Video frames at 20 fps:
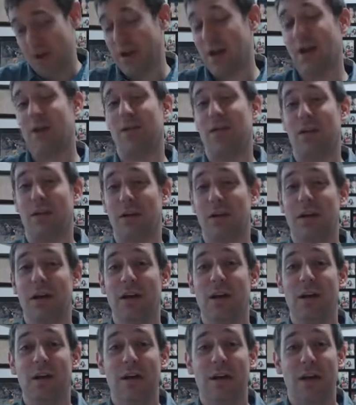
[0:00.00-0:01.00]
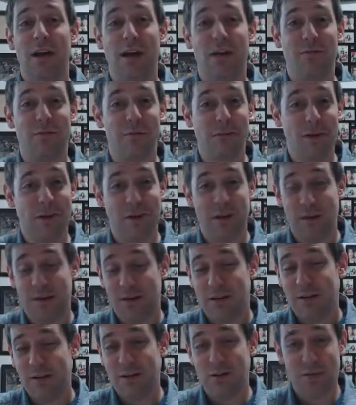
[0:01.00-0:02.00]
down or every
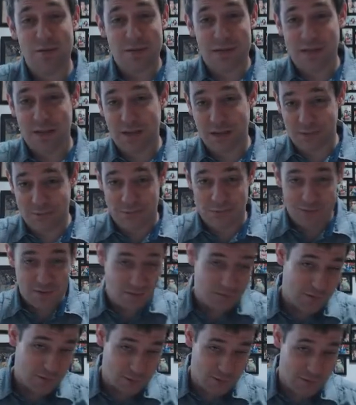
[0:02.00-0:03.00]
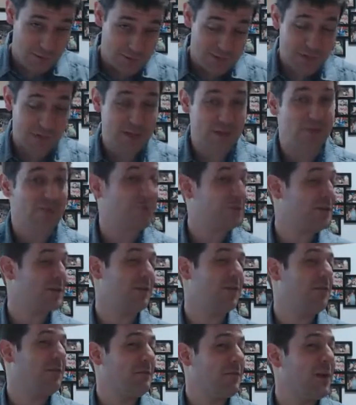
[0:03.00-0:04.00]
2 seconds versus every 3 seconds versus
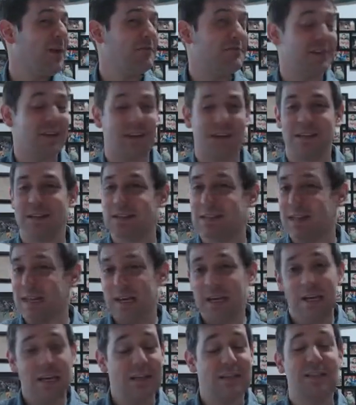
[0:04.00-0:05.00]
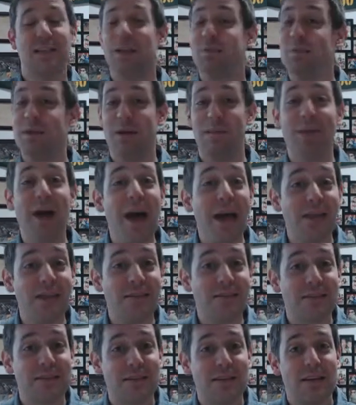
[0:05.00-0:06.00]
every 5 seconds, it's going to be a
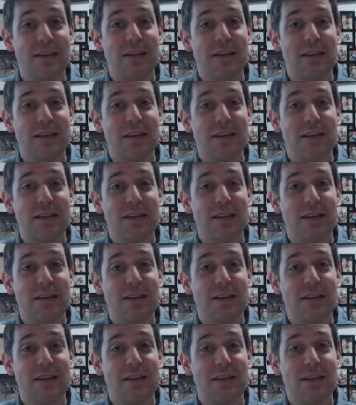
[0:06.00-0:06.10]
mess.